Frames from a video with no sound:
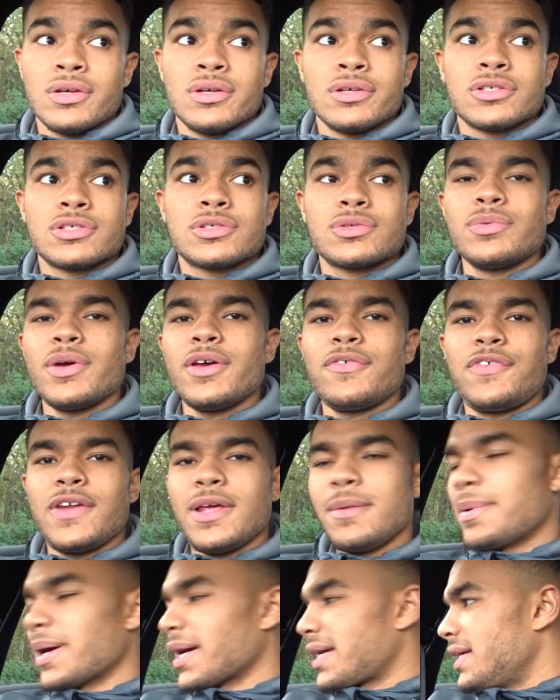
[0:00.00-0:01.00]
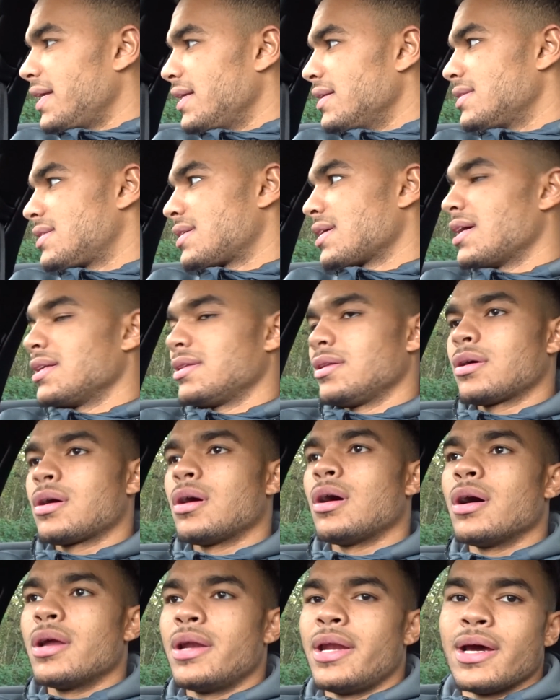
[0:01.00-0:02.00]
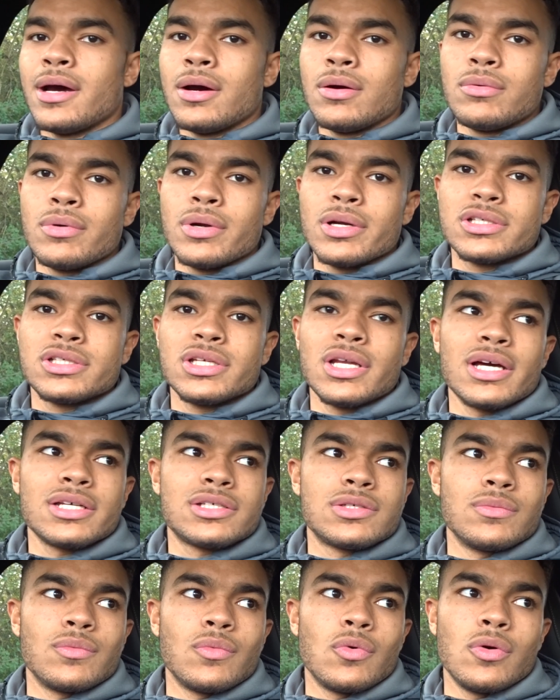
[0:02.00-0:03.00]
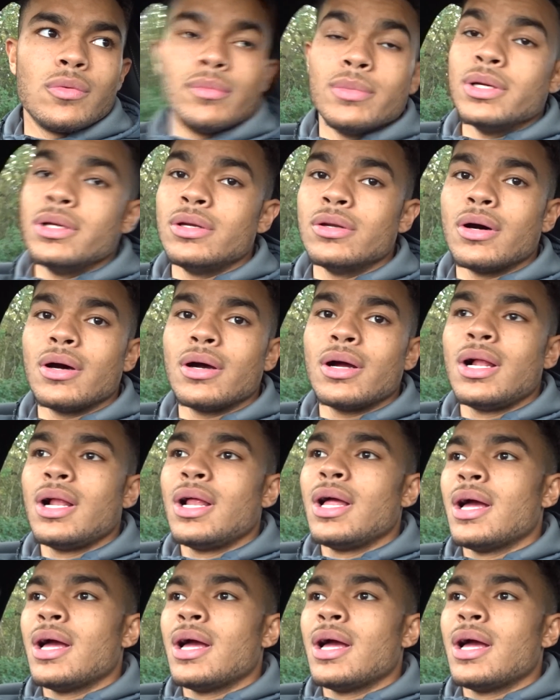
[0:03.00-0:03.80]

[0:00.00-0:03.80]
Swiftly back inside the car now, where it's nice and warm and not